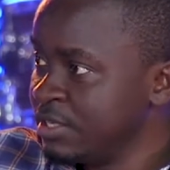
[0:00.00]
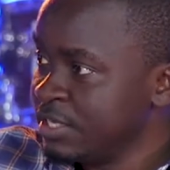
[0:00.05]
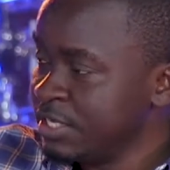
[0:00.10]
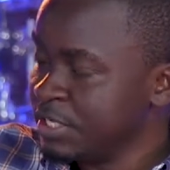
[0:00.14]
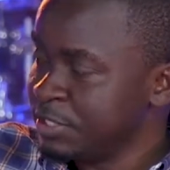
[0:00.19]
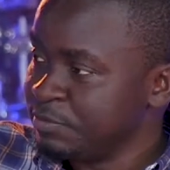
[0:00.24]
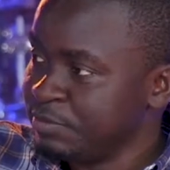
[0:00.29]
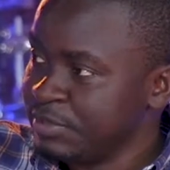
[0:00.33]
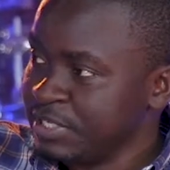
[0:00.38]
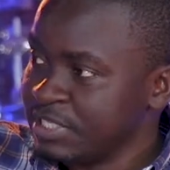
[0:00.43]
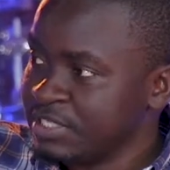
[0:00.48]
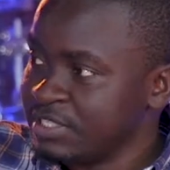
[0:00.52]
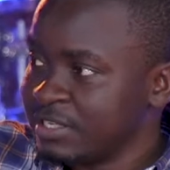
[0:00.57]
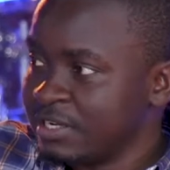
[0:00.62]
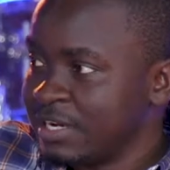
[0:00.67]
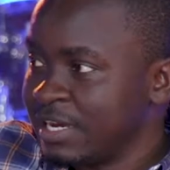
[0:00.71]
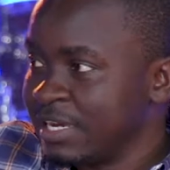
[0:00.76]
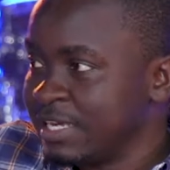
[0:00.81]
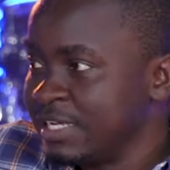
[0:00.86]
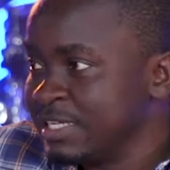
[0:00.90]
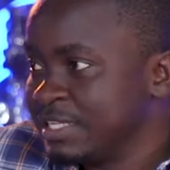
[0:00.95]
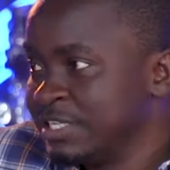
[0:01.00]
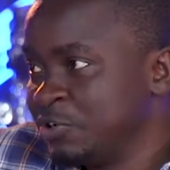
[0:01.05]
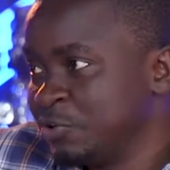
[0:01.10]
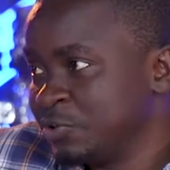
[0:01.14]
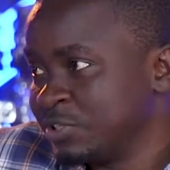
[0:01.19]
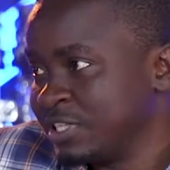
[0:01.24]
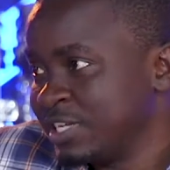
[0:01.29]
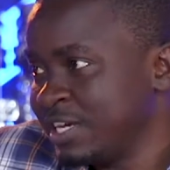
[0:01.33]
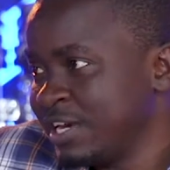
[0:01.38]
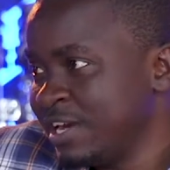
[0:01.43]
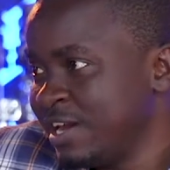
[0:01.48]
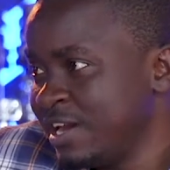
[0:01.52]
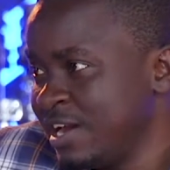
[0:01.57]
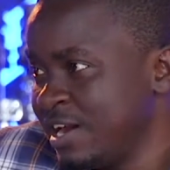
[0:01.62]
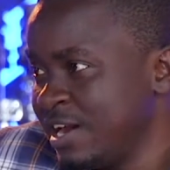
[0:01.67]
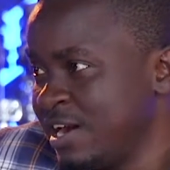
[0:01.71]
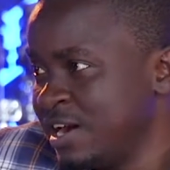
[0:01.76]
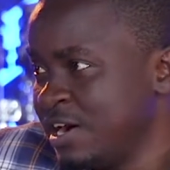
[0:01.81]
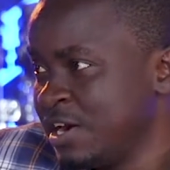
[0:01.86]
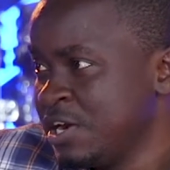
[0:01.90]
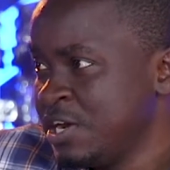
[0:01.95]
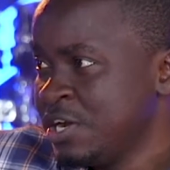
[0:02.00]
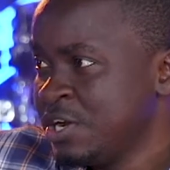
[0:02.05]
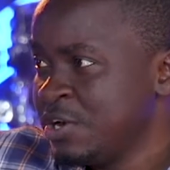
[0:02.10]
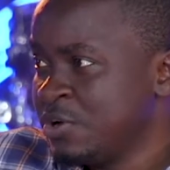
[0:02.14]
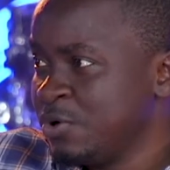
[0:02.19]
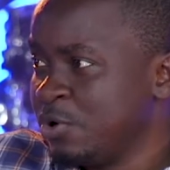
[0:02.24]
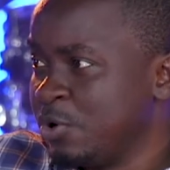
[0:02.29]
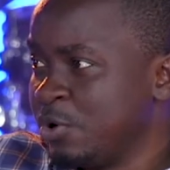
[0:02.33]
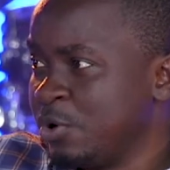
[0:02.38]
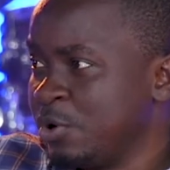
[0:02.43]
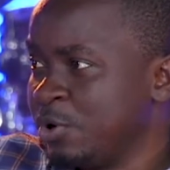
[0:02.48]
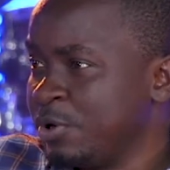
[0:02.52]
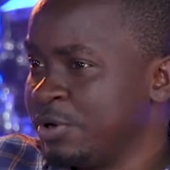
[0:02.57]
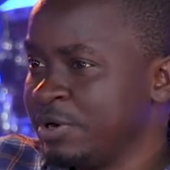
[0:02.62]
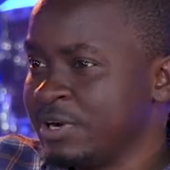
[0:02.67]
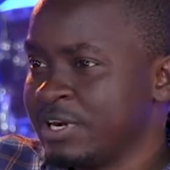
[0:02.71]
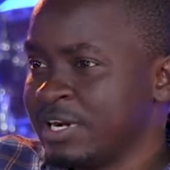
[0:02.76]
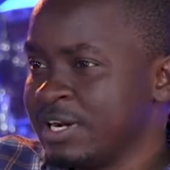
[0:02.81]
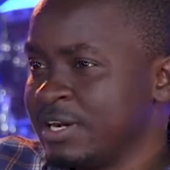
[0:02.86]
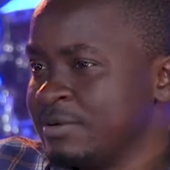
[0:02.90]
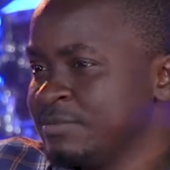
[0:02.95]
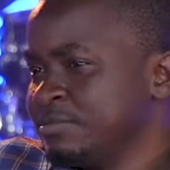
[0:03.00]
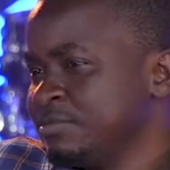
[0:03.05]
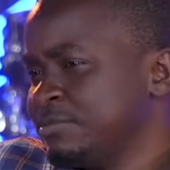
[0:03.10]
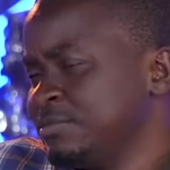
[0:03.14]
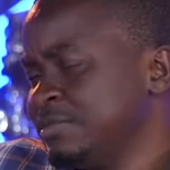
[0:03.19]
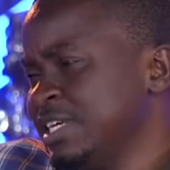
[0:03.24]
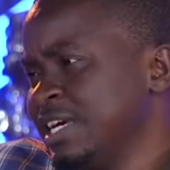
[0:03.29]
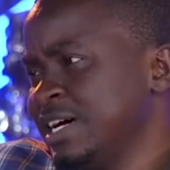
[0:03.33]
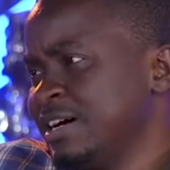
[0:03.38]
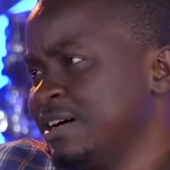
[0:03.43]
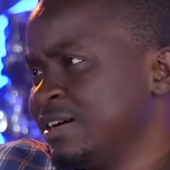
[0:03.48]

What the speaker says: it means that I don't care or, yeah.